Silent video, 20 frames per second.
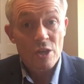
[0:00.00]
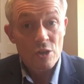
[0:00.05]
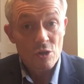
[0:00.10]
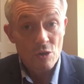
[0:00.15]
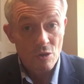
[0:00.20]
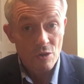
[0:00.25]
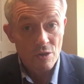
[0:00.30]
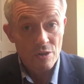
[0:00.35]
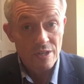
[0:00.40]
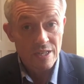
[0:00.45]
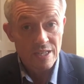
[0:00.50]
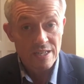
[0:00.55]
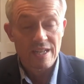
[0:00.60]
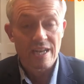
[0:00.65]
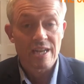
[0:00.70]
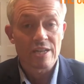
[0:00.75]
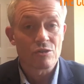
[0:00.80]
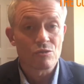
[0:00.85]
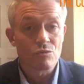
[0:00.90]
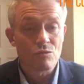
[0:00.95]
you're learning
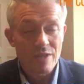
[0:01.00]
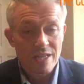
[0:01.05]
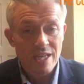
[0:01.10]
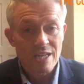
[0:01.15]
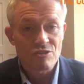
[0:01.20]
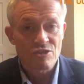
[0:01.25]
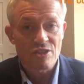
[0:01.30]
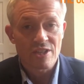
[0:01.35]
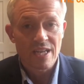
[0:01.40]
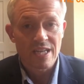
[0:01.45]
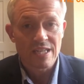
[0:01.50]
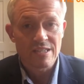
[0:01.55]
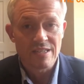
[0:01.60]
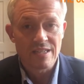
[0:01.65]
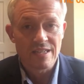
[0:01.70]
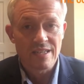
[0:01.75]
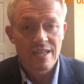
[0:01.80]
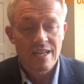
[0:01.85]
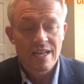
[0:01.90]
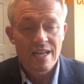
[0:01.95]
and you're
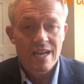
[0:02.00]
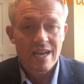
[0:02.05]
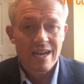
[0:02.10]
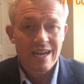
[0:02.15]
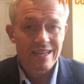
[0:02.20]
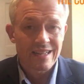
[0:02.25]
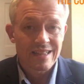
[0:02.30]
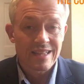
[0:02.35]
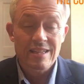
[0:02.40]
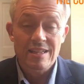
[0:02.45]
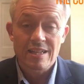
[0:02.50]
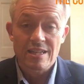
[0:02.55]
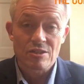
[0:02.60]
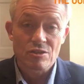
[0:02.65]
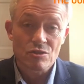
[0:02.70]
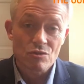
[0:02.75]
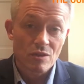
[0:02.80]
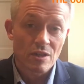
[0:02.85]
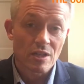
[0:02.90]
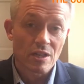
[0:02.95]
re-educating. And I think
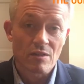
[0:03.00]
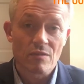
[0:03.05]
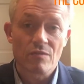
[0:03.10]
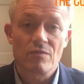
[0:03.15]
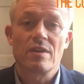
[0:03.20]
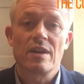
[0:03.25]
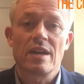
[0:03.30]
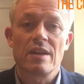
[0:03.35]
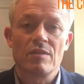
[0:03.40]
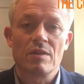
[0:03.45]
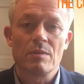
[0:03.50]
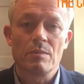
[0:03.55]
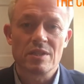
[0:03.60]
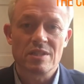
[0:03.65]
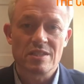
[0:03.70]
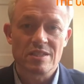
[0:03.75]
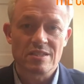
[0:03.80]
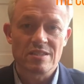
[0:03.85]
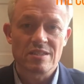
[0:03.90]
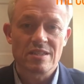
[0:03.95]
that's critical for every
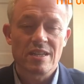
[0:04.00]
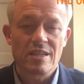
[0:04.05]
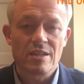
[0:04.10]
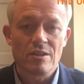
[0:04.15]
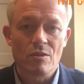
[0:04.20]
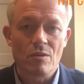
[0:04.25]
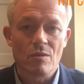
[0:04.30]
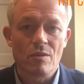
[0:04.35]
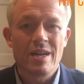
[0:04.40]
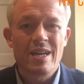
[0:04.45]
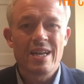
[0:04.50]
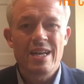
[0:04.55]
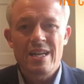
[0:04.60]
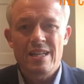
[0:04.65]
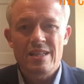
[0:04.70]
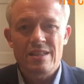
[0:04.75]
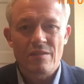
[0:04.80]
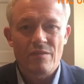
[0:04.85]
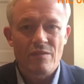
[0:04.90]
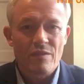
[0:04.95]
business. You know,
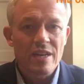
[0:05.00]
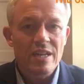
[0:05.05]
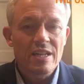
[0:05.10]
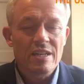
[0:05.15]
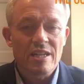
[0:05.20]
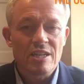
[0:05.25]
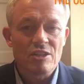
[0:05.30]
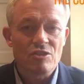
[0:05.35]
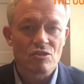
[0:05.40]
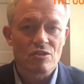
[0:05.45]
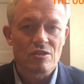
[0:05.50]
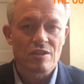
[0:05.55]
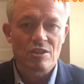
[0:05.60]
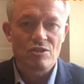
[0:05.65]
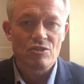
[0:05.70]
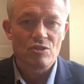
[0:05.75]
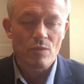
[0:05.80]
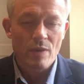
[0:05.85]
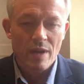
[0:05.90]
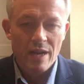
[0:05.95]
the very nature
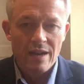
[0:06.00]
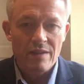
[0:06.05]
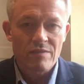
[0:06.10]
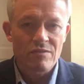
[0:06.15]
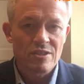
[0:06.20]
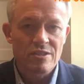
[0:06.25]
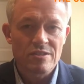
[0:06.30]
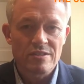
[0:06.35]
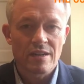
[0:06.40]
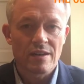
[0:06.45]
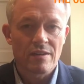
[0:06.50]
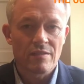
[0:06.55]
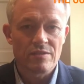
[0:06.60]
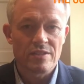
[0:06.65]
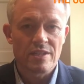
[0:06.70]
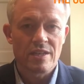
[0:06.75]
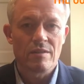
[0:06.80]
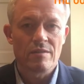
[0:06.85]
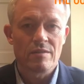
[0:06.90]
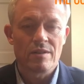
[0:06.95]
that you have to delve
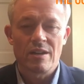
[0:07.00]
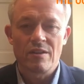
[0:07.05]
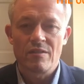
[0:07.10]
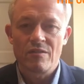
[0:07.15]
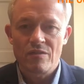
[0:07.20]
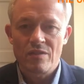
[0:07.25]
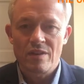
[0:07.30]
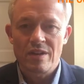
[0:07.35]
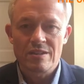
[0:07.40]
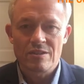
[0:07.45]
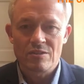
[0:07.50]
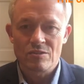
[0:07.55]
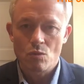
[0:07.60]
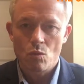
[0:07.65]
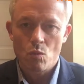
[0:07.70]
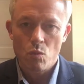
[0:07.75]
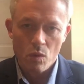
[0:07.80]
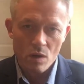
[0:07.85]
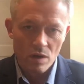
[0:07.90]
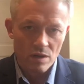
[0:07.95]
down and find out
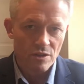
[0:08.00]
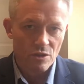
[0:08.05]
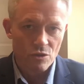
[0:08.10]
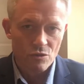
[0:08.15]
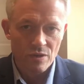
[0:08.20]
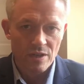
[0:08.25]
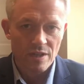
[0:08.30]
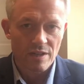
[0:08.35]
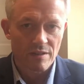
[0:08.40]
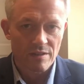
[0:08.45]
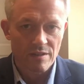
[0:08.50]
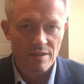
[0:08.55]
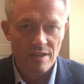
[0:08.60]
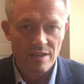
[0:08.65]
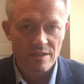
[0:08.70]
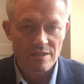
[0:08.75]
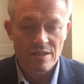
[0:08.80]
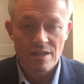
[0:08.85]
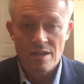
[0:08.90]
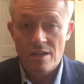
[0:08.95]
what are the critical
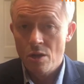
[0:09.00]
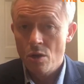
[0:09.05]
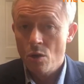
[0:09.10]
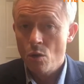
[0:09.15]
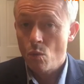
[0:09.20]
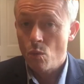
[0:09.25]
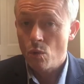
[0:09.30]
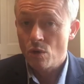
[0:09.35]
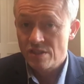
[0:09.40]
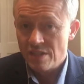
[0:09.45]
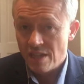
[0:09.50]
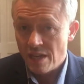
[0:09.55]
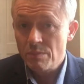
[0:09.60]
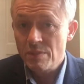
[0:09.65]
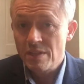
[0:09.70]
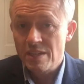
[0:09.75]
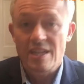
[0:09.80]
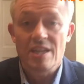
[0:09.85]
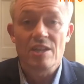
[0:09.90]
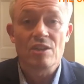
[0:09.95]
things, what's
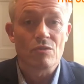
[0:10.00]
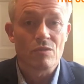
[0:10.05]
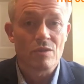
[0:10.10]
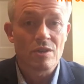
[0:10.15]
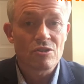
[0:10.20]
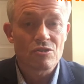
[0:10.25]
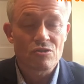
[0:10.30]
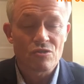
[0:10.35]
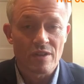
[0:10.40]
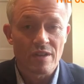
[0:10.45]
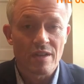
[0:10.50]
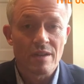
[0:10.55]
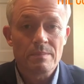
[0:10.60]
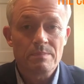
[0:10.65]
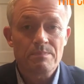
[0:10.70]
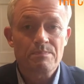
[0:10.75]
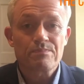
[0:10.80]
happening in your industry